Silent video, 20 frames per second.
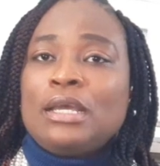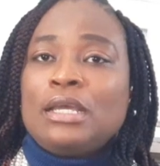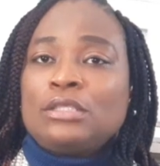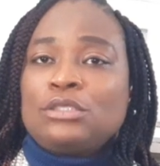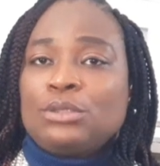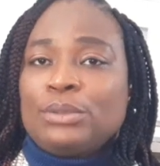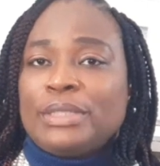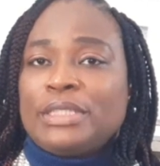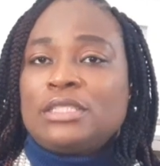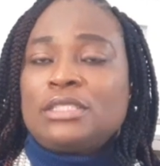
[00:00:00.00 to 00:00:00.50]

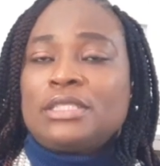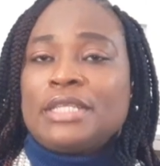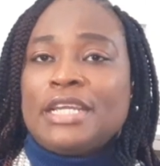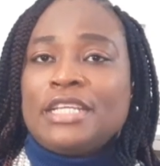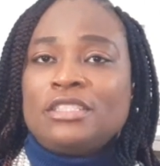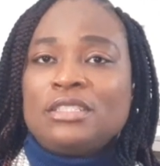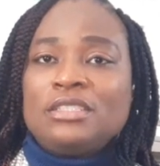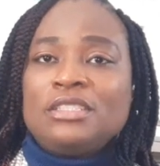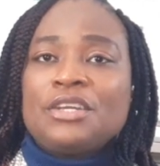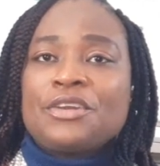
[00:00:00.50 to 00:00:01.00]
So it
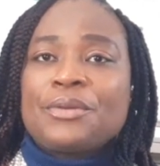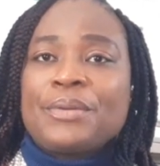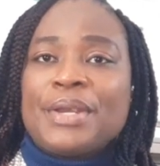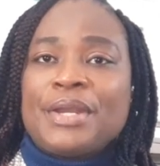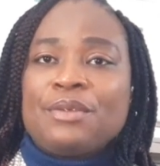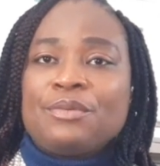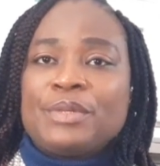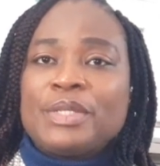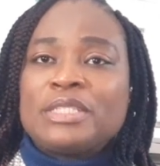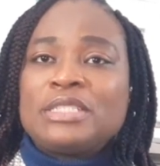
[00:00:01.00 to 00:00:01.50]
stays on your
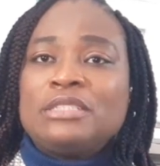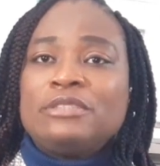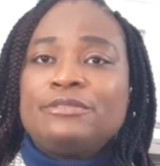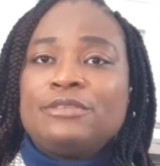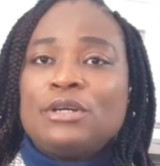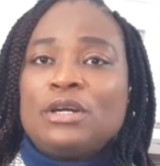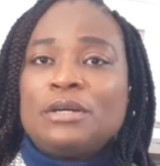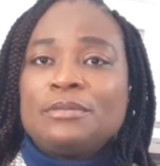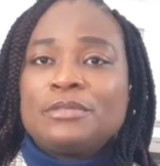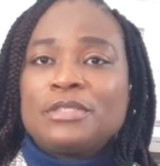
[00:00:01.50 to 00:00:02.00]
credit rating
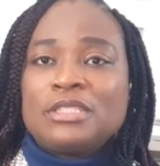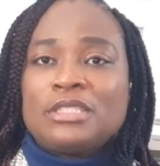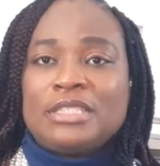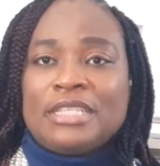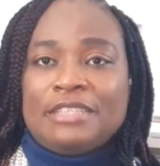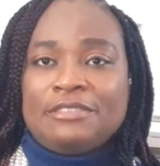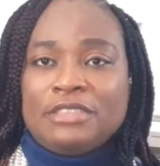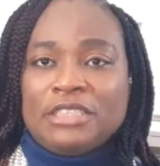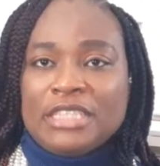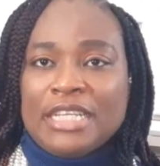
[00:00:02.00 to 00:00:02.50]
for up to
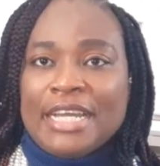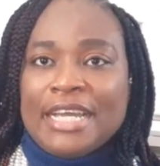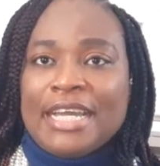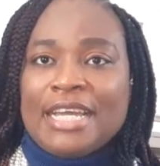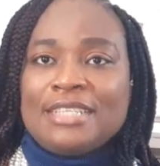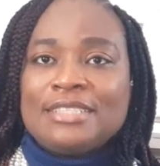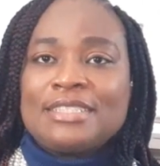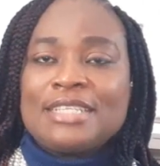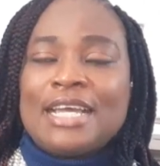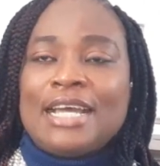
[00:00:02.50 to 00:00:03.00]
7
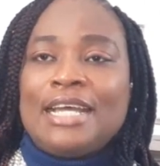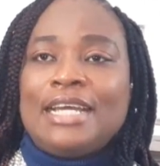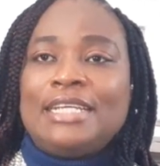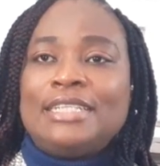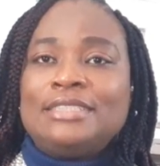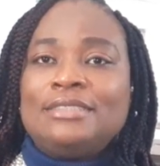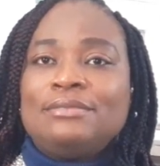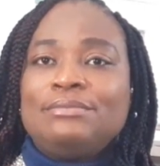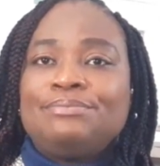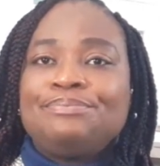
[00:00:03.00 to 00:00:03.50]
years,
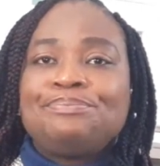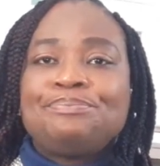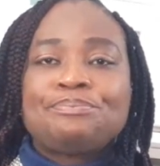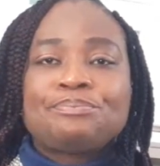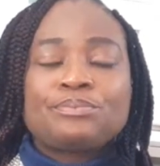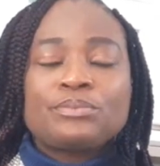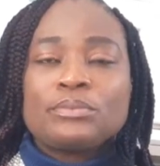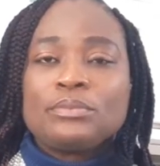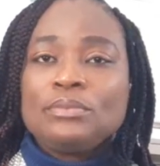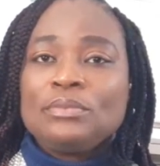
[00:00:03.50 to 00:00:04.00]
and
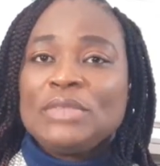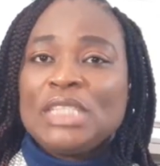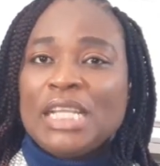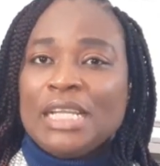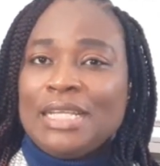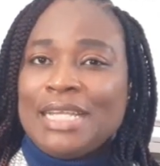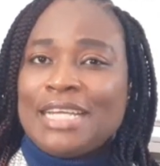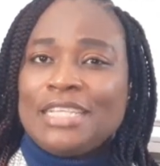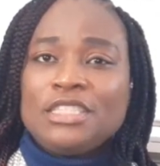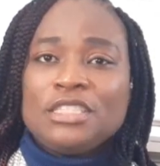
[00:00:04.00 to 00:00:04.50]

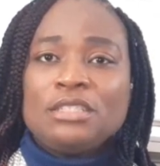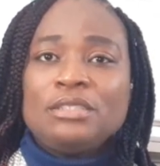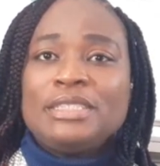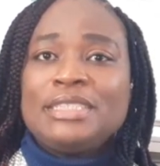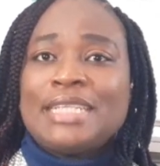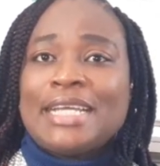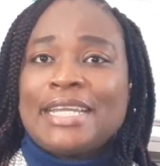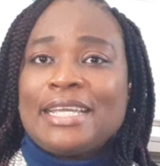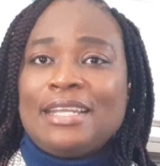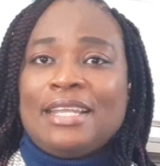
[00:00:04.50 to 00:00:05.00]
that is
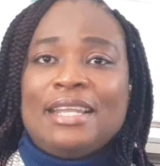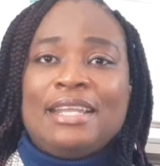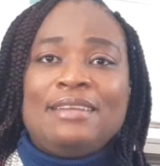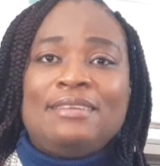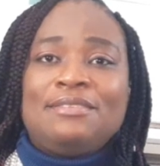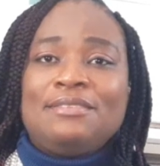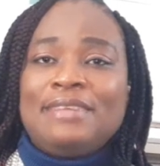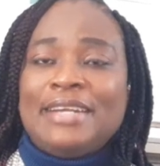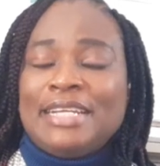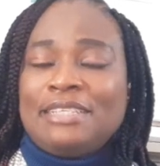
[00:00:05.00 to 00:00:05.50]
always like
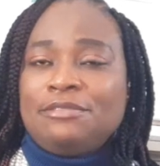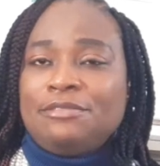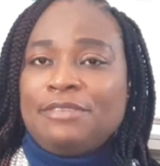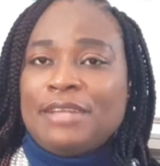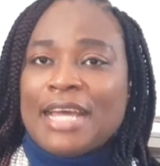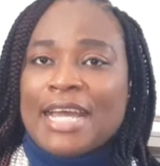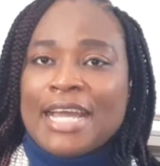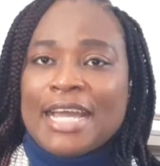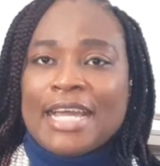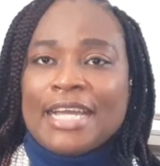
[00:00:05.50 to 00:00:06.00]
a red
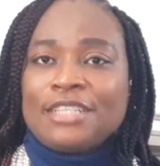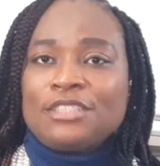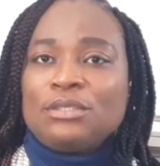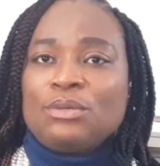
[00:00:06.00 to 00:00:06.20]
flag.